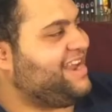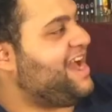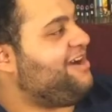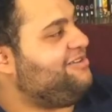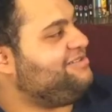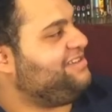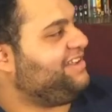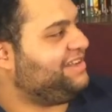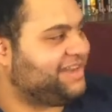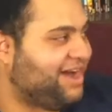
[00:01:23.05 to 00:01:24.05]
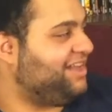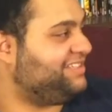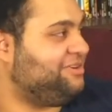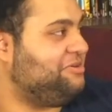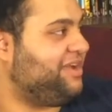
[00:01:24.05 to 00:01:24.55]
Now,
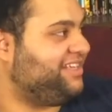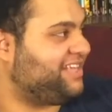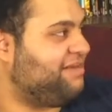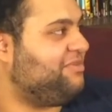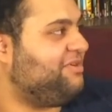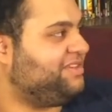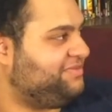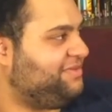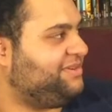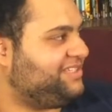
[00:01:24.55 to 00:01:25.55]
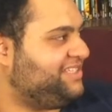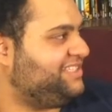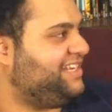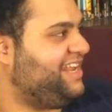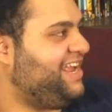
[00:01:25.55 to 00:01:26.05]
as always, I'm always forced to
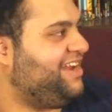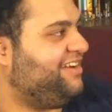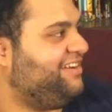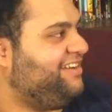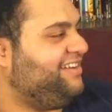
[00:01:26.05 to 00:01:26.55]
sit here